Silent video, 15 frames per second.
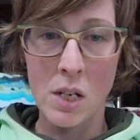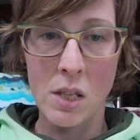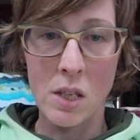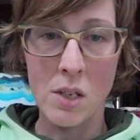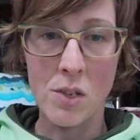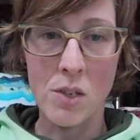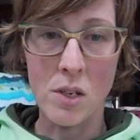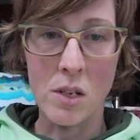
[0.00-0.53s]

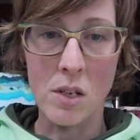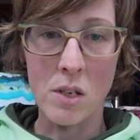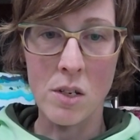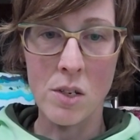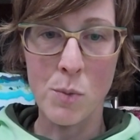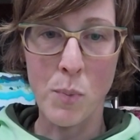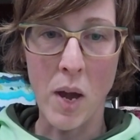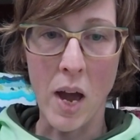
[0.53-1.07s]
This
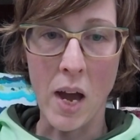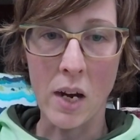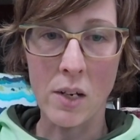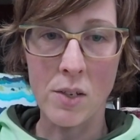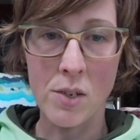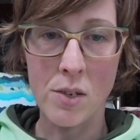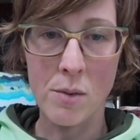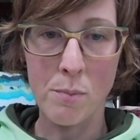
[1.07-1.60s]
is
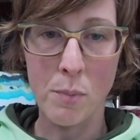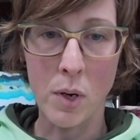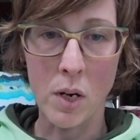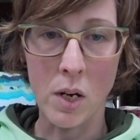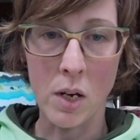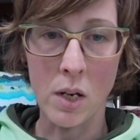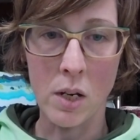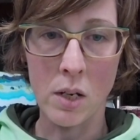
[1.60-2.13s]
Pax
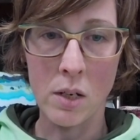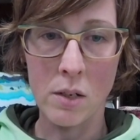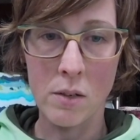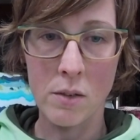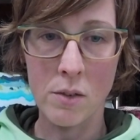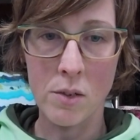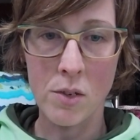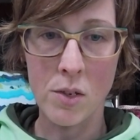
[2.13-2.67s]
by
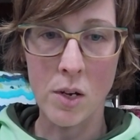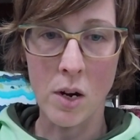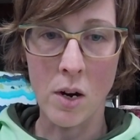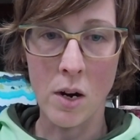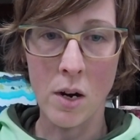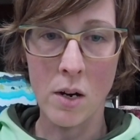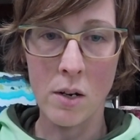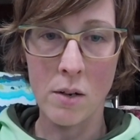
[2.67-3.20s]

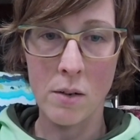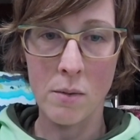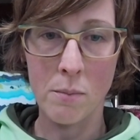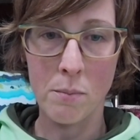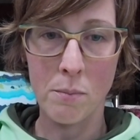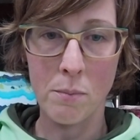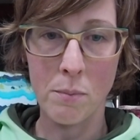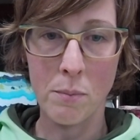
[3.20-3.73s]
Sarah
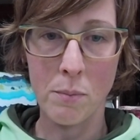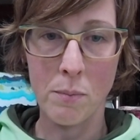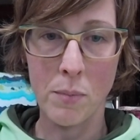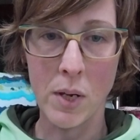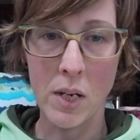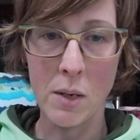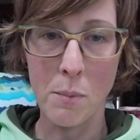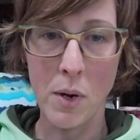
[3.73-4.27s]

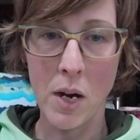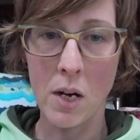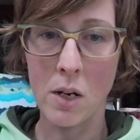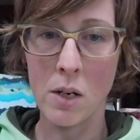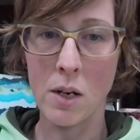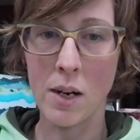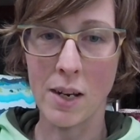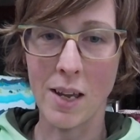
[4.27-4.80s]

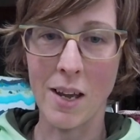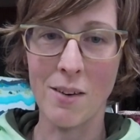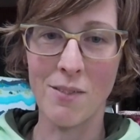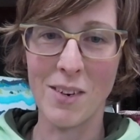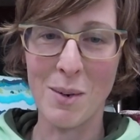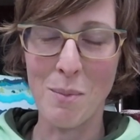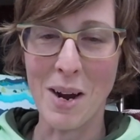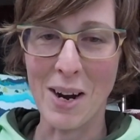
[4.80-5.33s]
Pennypacker. I can't
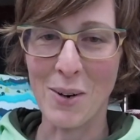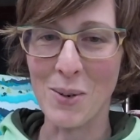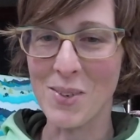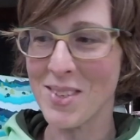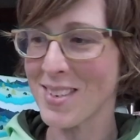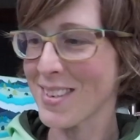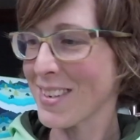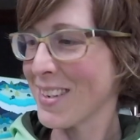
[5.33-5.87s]
read
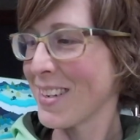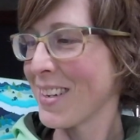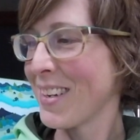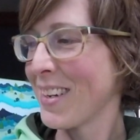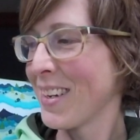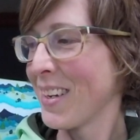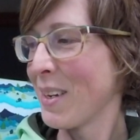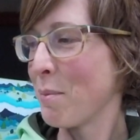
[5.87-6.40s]
backwards.
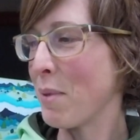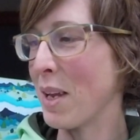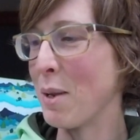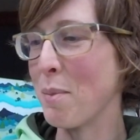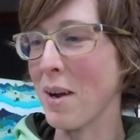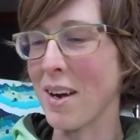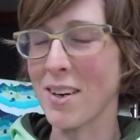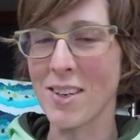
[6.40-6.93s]

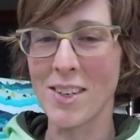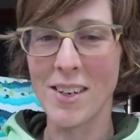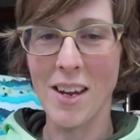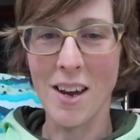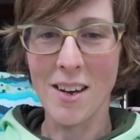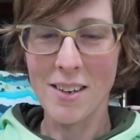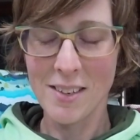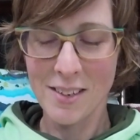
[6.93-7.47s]
Pennypacker,
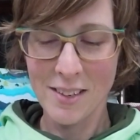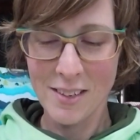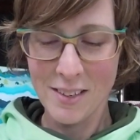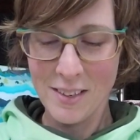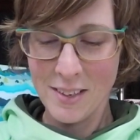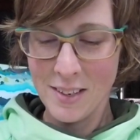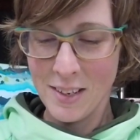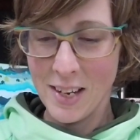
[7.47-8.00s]
yeah.
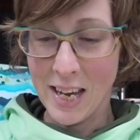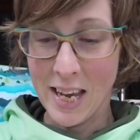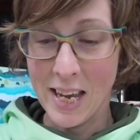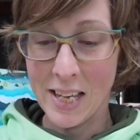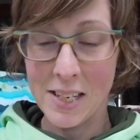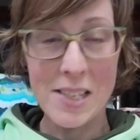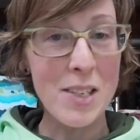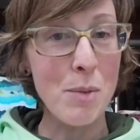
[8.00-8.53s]

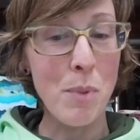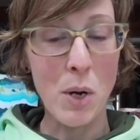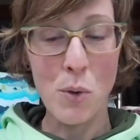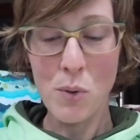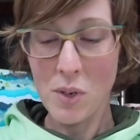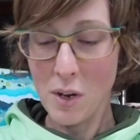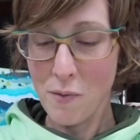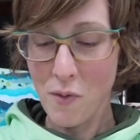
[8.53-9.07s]
And it's
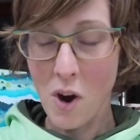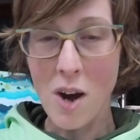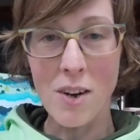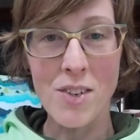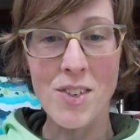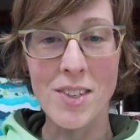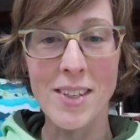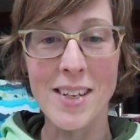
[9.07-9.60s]
about a
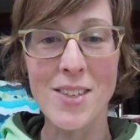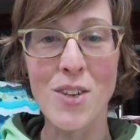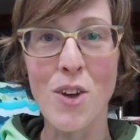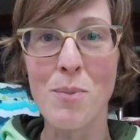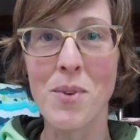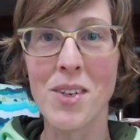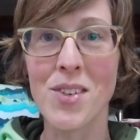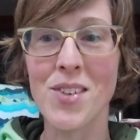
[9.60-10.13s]
fox, and that's all
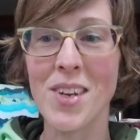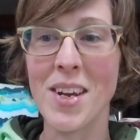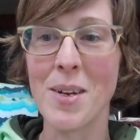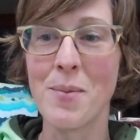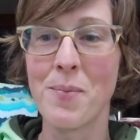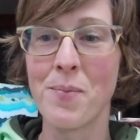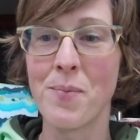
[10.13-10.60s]
I'm going to say.